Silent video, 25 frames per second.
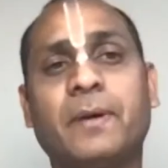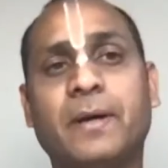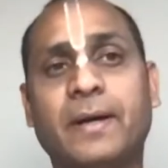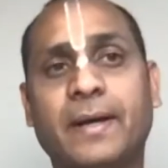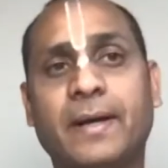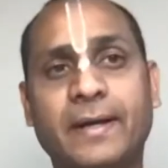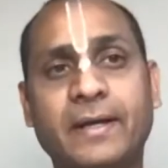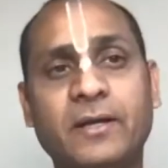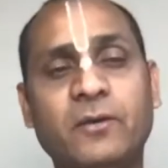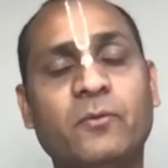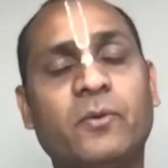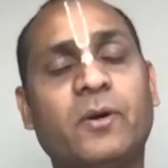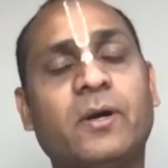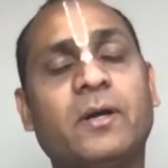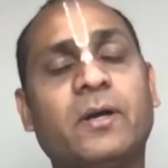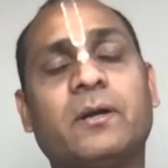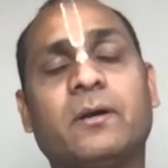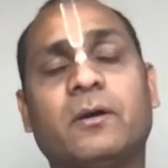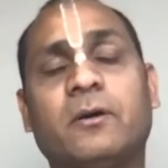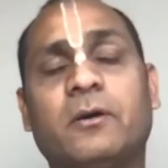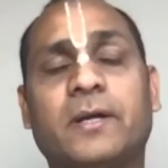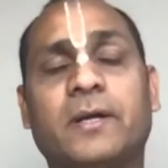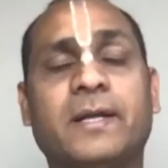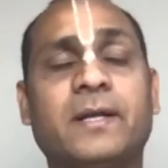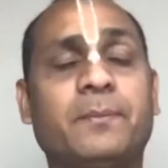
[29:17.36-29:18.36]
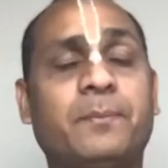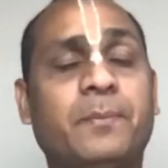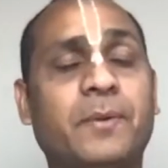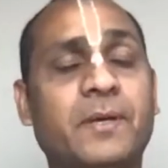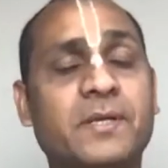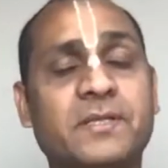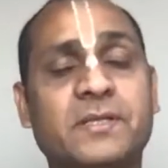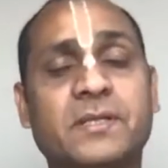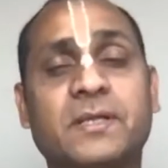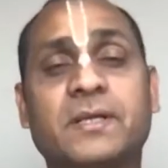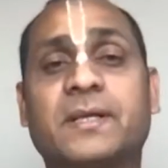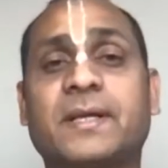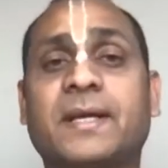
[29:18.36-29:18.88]
anyone or any
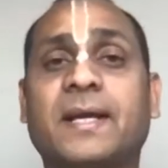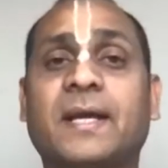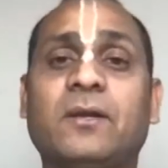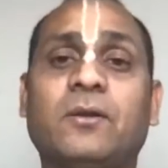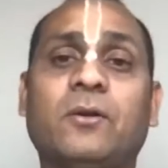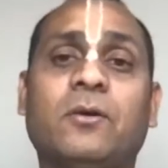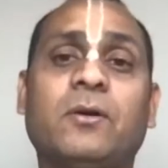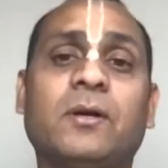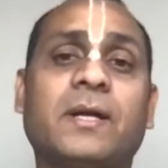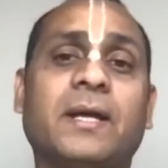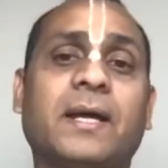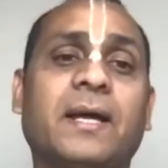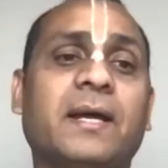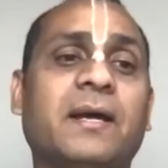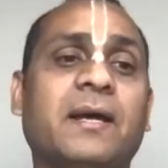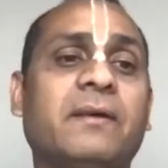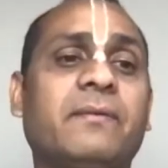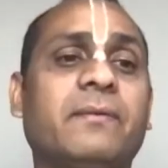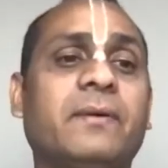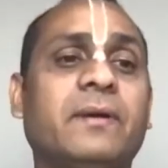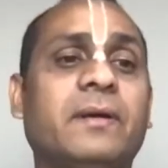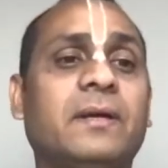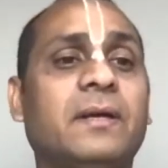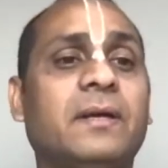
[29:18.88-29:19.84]
person cannot have